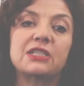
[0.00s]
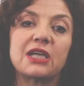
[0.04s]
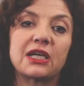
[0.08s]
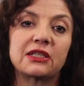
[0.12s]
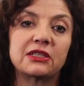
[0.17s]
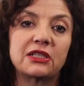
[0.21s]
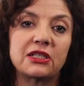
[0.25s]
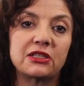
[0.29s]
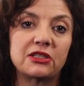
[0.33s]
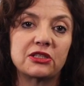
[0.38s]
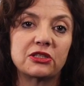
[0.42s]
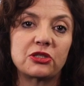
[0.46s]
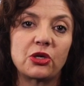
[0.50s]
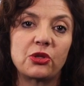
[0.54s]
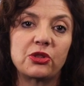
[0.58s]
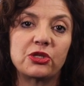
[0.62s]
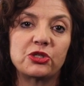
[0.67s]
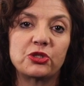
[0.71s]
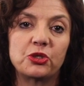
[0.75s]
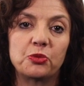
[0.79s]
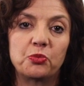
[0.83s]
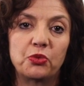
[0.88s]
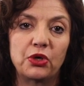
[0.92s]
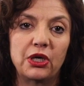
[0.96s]
justices on the
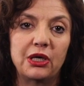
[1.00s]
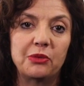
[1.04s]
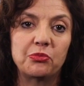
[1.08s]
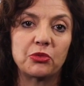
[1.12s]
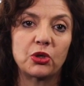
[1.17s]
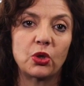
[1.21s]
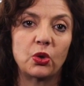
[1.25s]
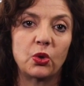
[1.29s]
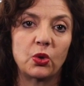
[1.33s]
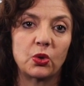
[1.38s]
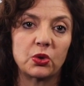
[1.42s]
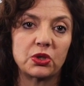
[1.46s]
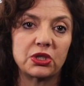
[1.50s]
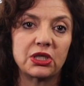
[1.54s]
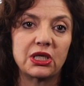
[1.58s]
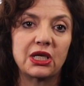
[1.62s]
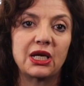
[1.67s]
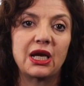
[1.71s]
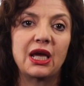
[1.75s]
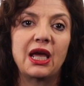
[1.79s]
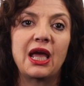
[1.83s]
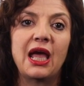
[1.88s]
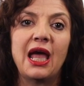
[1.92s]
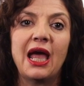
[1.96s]
Supreme Court
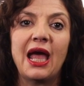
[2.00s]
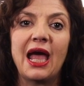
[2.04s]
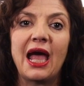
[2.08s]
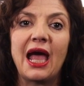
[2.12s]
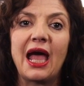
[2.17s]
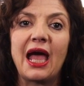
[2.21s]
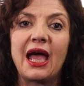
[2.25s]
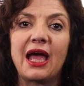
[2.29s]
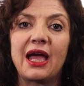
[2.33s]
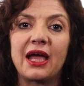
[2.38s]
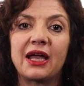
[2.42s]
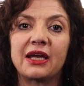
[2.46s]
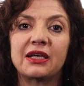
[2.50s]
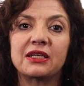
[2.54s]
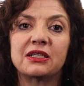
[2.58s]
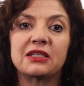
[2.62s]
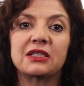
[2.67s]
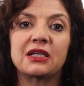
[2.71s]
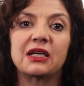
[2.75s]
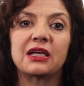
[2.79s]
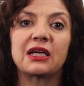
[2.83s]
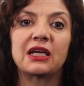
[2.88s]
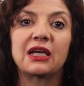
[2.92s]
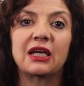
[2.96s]

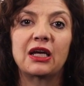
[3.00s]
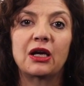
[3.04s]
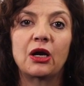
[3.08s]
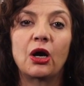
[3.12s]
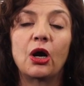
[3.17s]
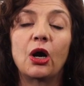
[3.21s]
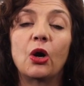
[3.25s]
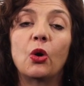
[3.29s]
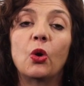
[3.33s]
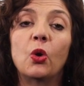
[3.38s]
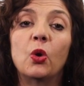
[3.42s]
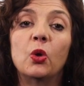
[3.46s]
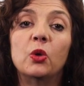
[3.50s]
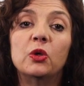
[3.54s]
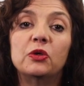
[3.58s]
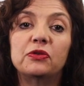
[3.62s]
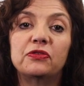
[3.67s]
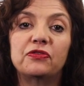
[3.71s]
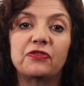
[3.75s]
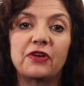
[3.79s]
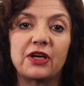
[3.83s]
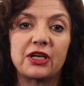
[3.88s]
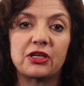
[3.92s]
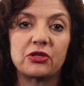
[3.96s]
and all
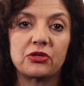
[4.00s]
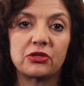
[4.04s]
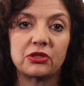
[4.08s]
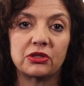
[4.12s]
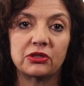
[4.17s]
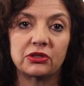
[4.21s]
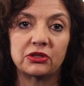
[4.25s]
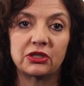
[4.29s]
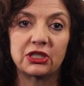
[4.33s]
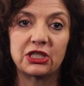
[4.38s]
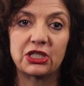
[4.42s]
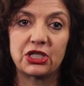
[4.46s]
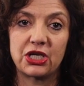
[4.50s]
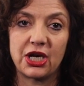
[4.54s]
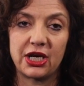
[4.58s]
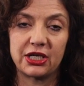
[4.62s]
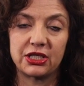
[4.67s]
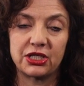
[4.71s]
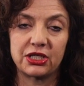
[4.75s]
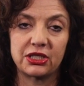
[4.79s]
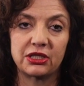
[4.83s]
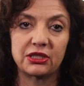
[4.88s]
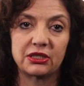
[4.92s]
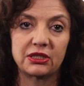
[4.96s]
federal
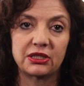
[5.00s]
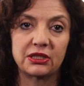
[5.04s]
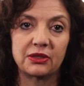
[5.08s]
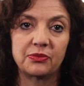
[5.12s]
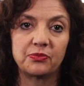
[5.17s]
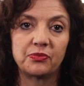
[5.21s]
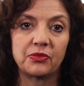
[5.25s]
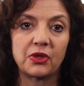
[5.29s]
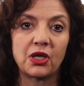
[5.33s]
judges